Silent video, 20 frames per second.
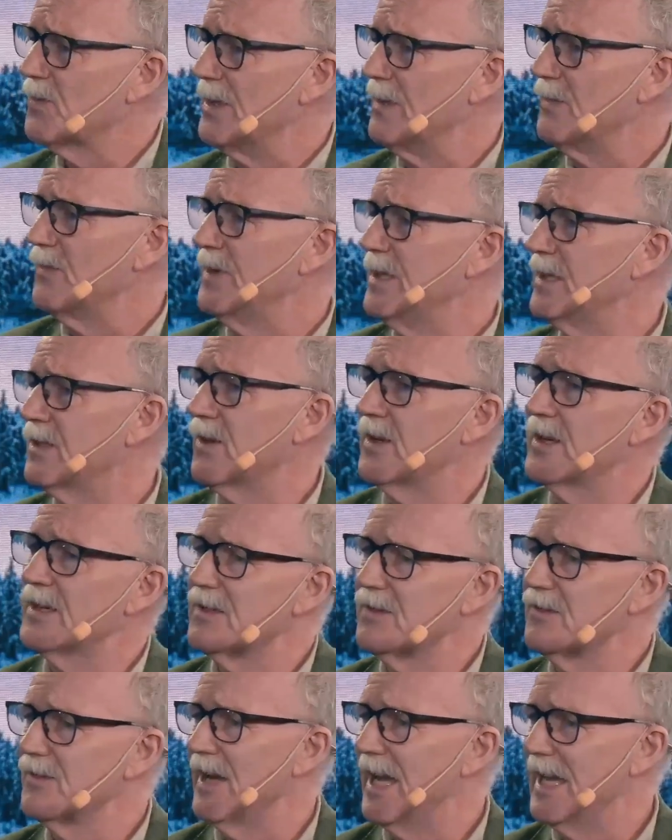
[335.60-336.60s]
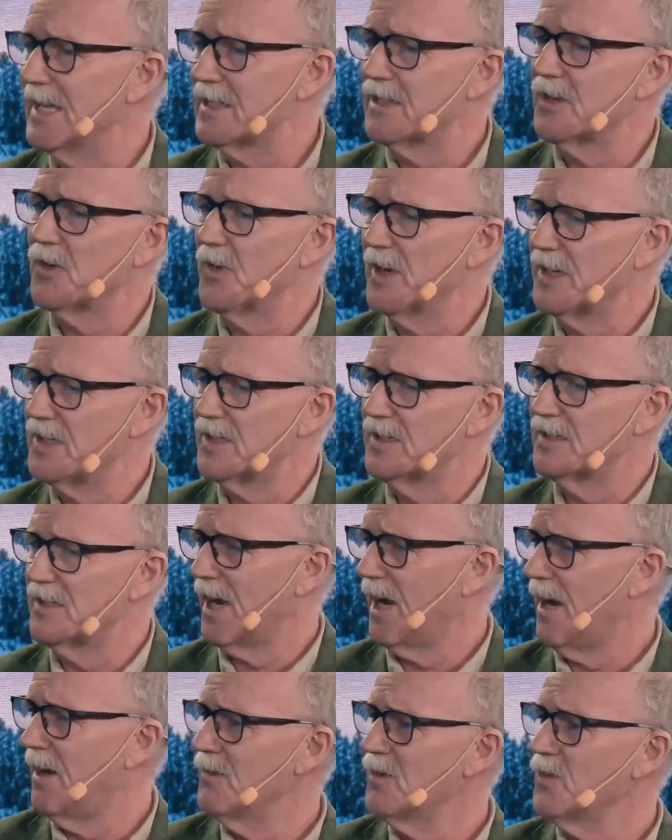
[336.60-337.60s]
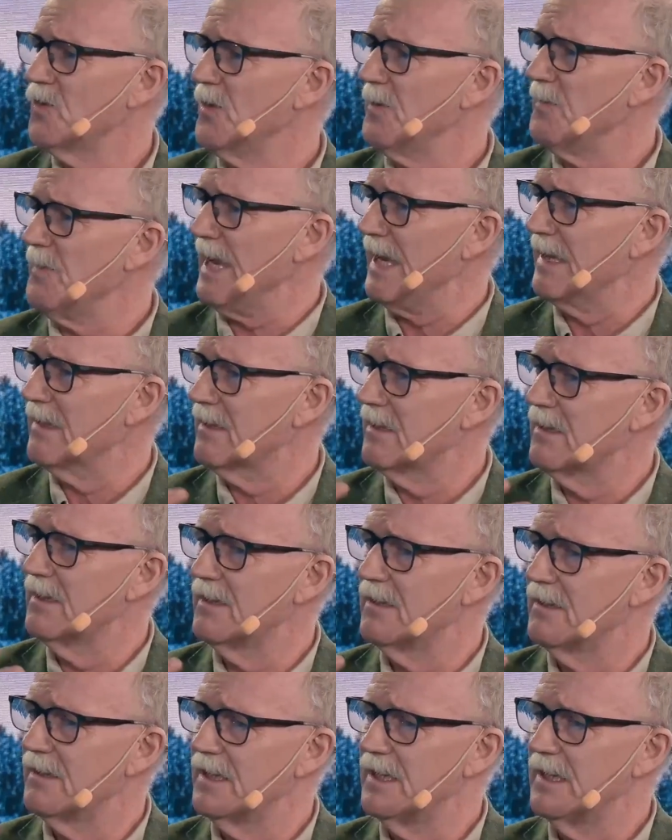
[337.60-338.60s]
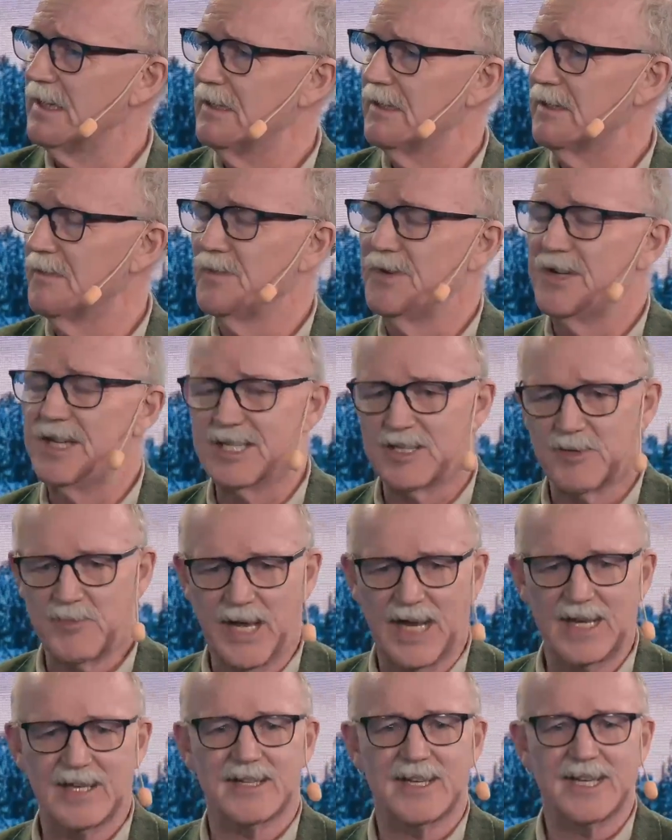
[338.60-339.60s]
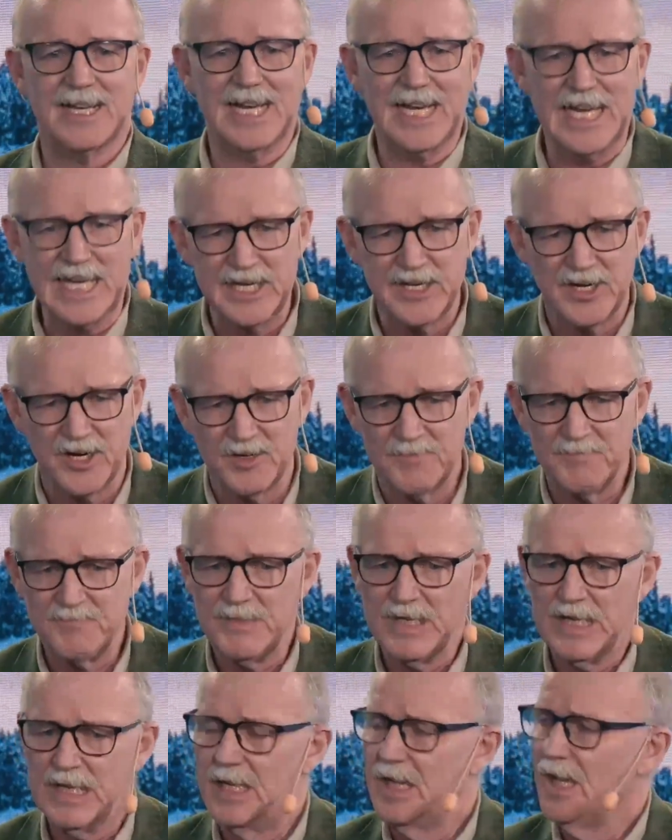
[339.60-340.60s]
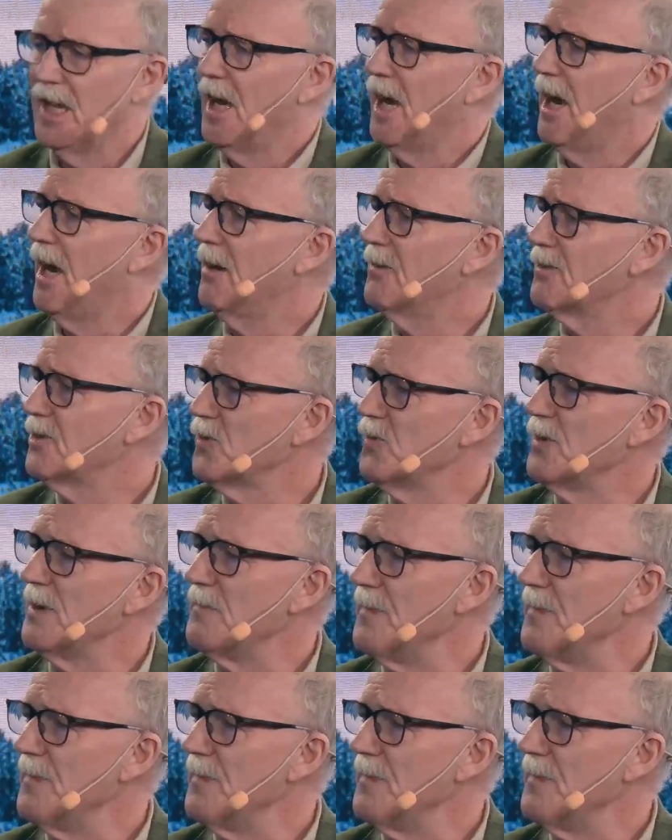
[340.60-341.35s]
we tried to ask the questions, how do we make the municipality cleaner? How do we